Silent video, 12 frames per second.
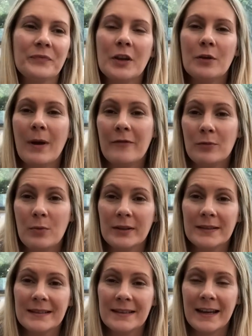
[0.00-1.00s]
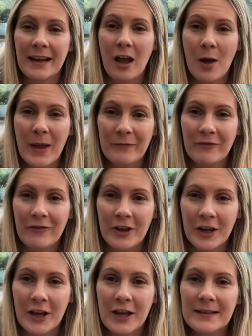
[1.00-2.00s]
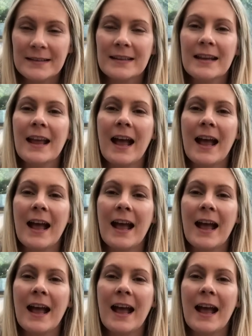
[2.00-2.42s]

whoever wants it, comment first,